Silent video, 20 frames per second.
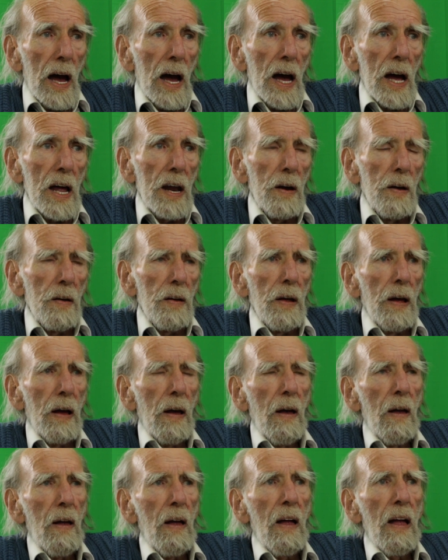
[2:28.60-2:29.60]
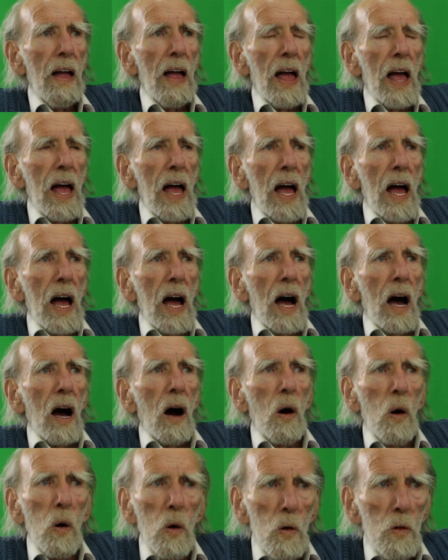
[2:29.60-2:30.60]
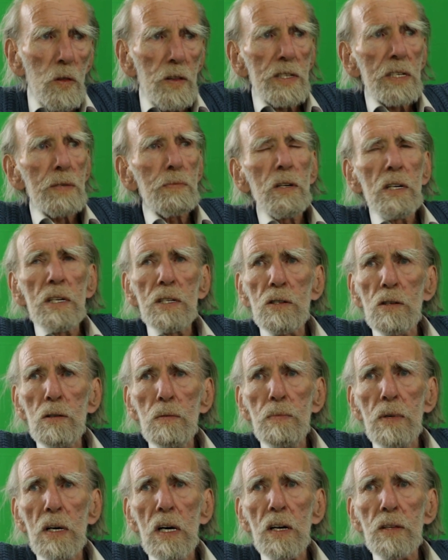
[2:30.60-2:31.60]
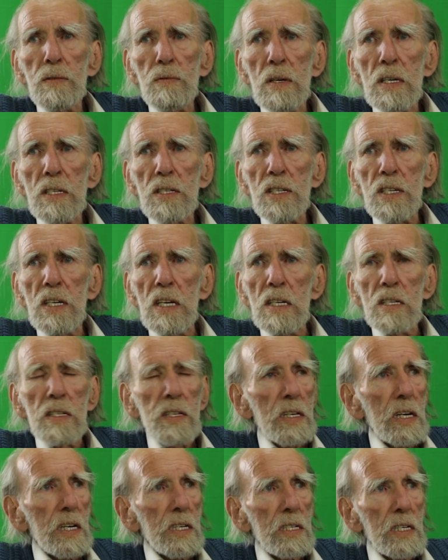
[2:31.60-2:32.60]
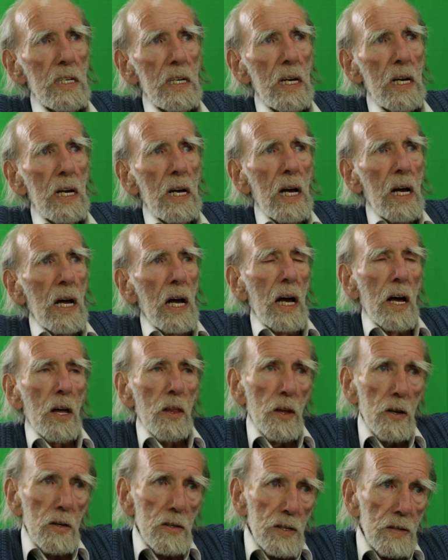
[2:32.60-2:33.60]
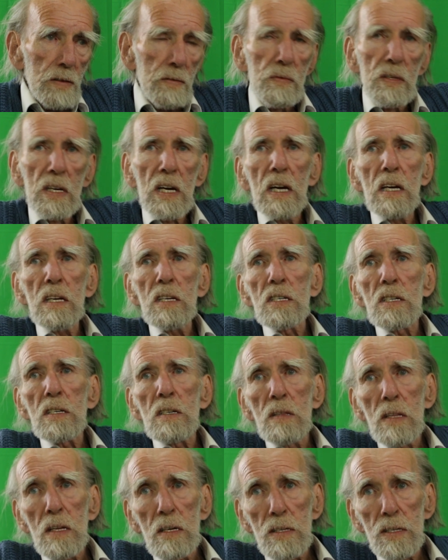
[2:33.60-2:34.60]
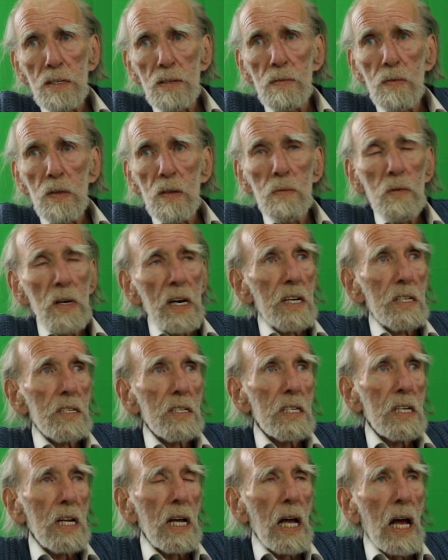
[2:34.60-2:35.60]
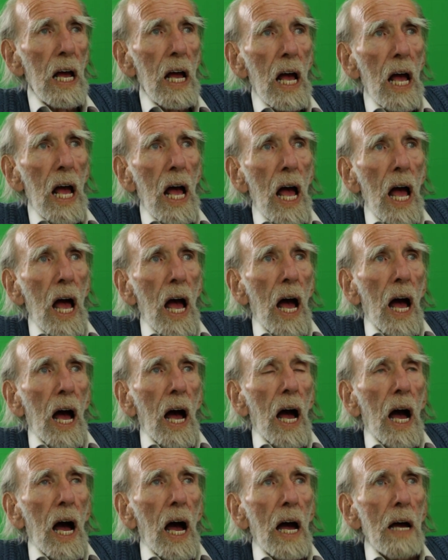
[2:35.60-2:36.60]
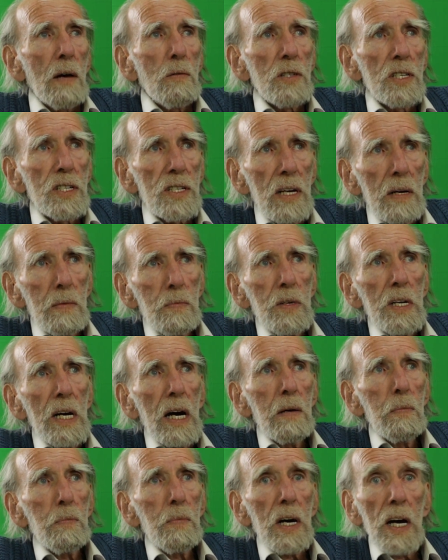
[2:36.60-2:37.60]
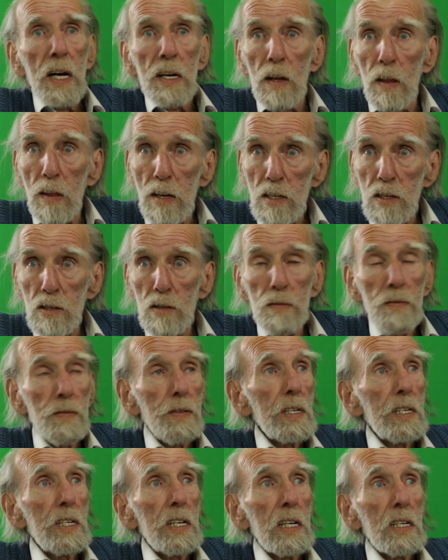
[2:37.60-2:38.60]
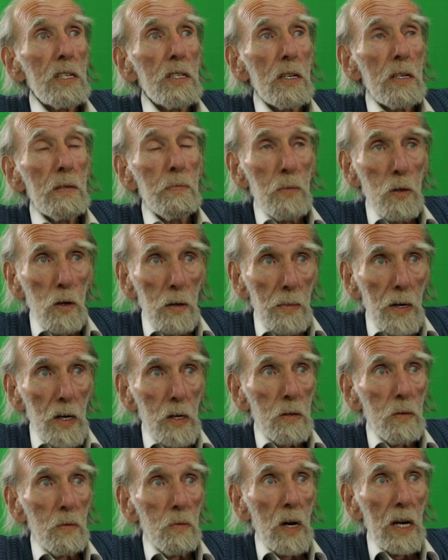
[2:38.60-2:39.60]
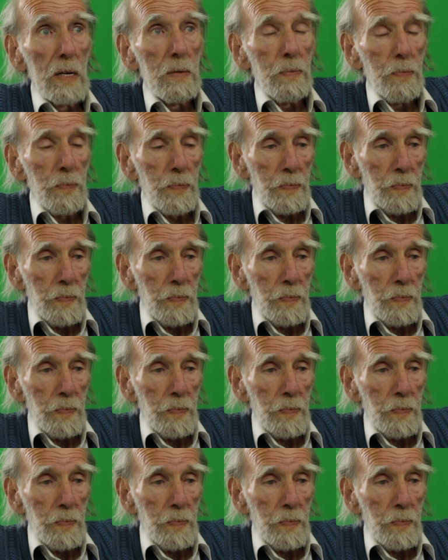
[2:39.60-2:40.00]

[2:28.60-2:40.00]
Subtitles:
And all the spiritual pathways teach this, those from the East and those from the West. It was summed up by another Sufi teacher, a more modern one,